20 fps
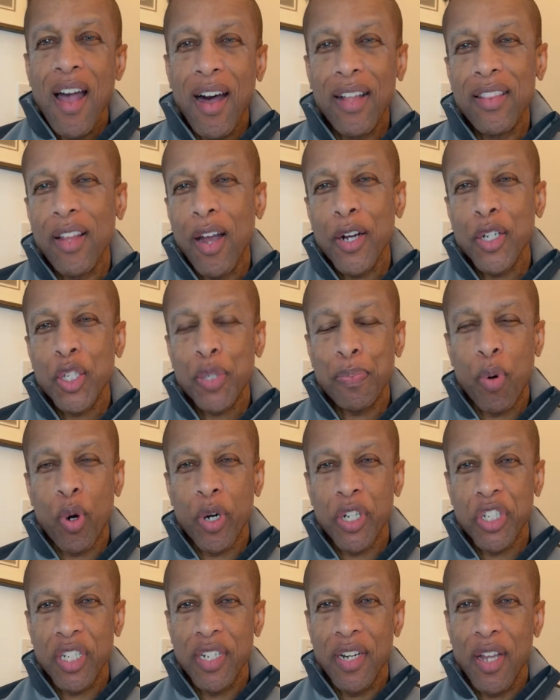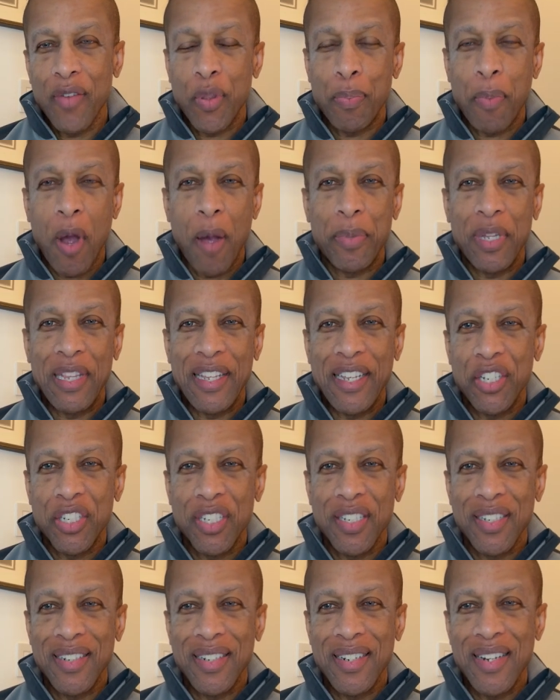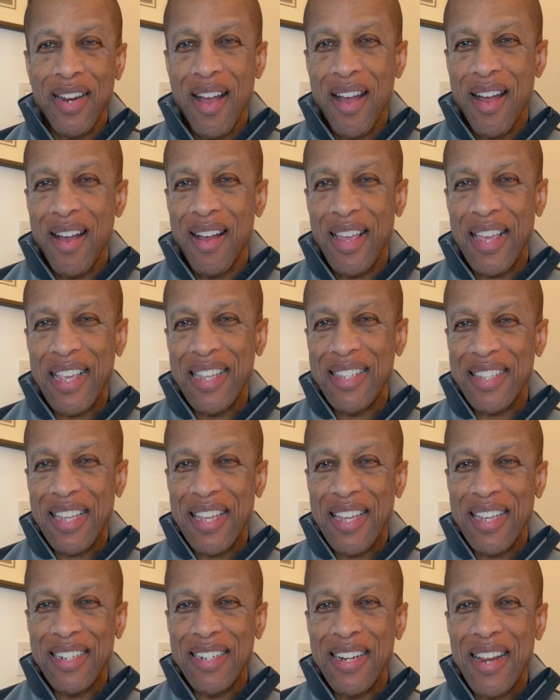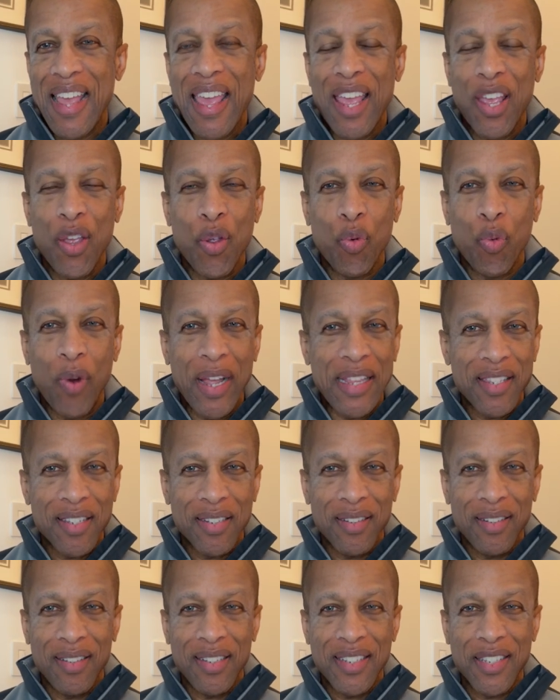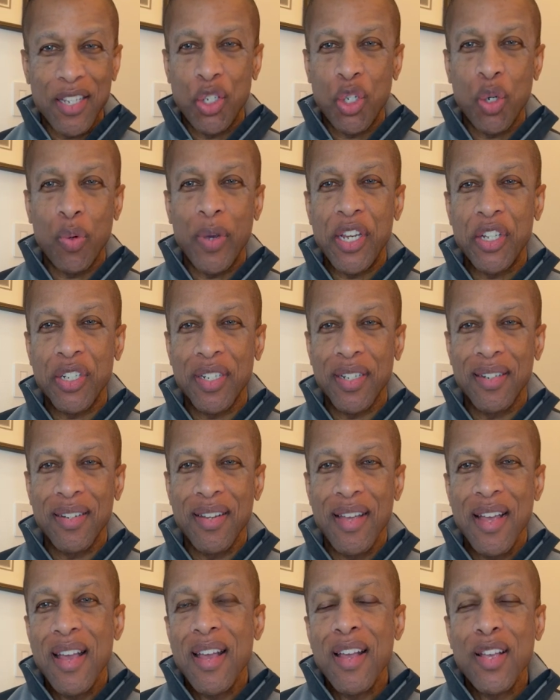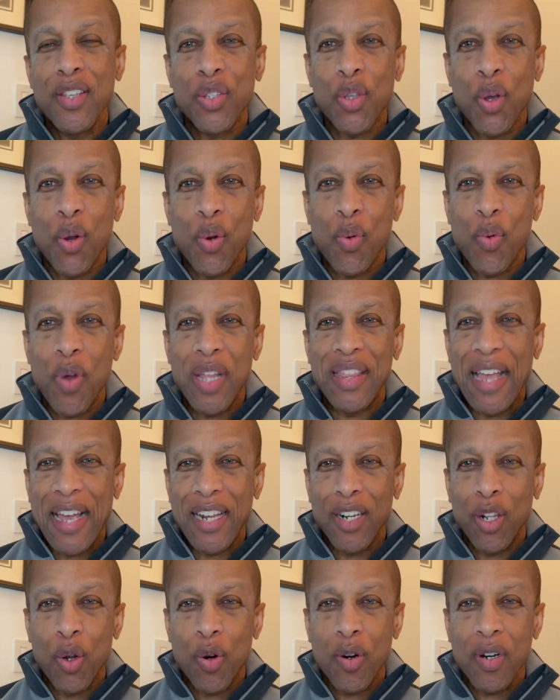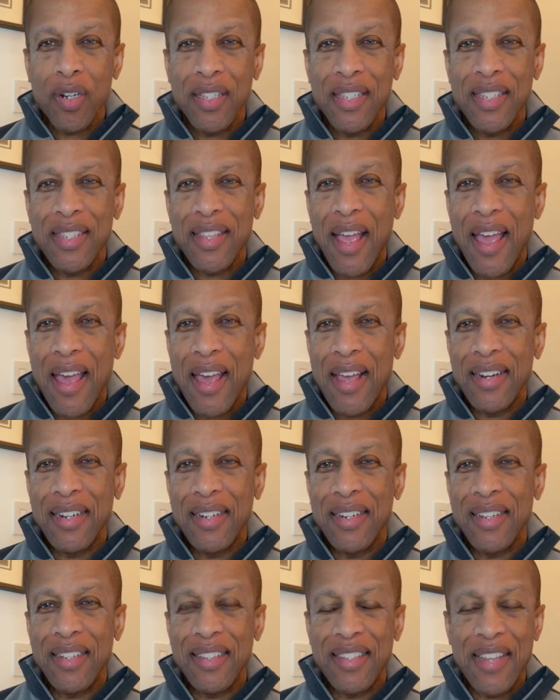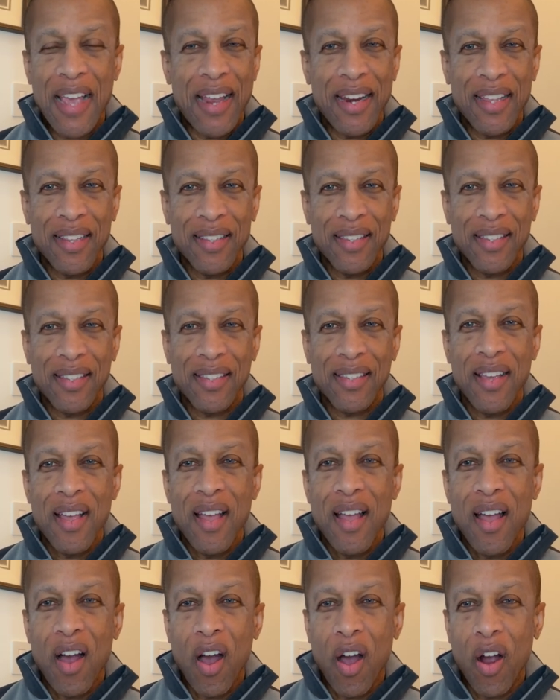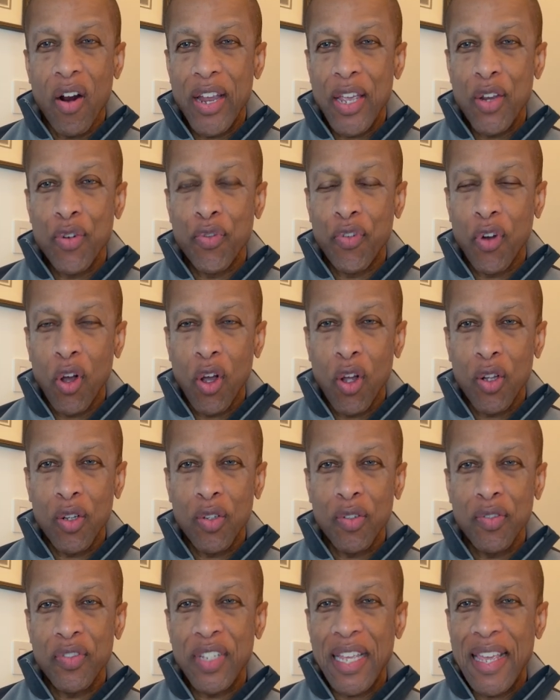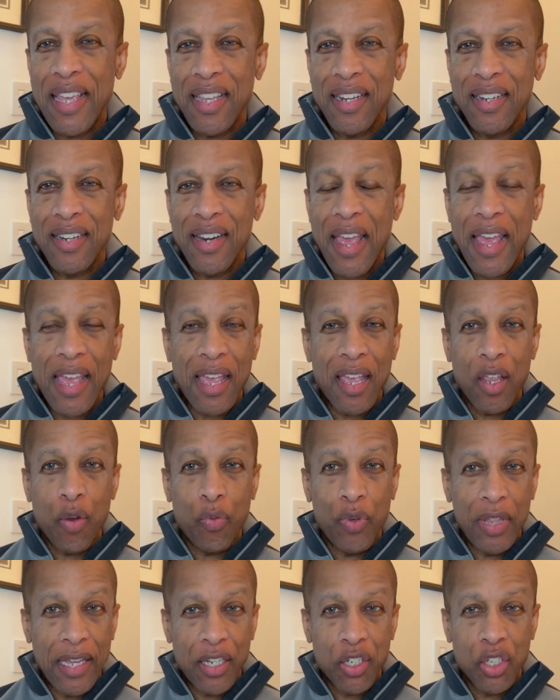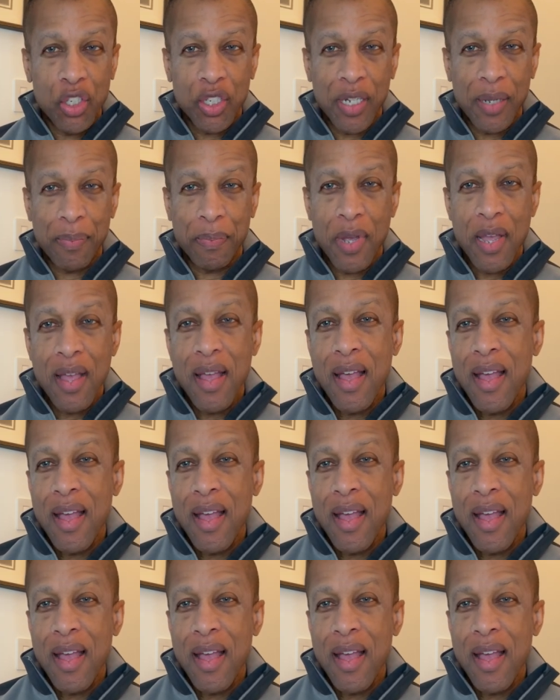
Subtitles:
A large portion of the population is in a rental situation. So landlords and tenants are involved in a relationship.